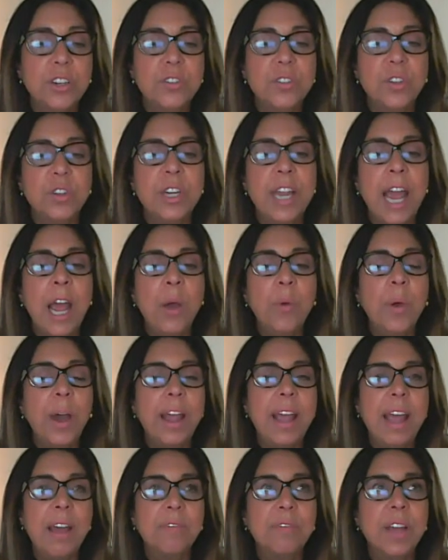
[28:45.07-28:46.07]
So now
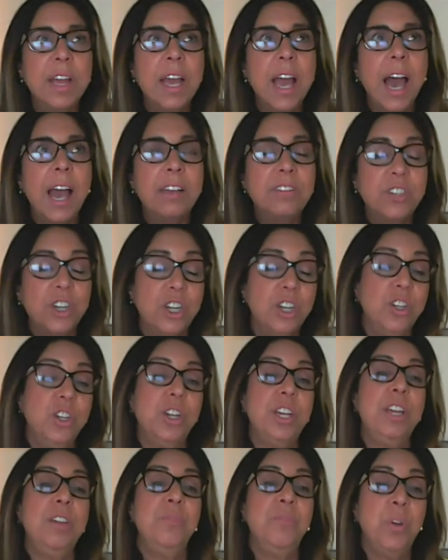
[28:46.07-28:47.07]
I have, I started
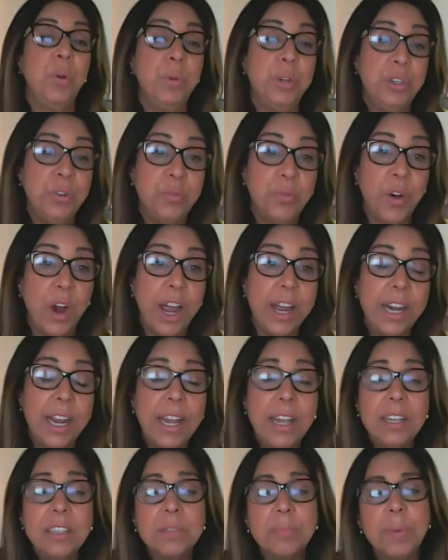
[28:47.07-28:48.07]
looking forward to
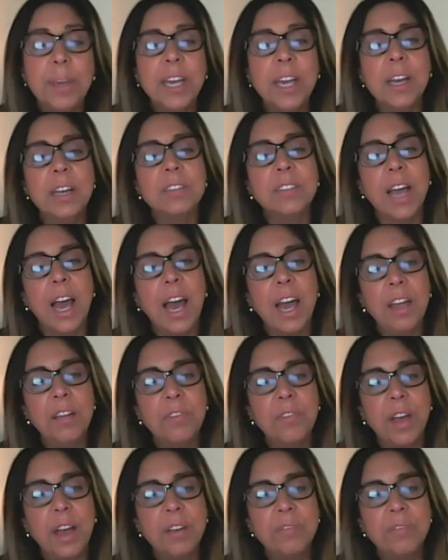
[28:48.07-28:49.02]
Fridays because I've,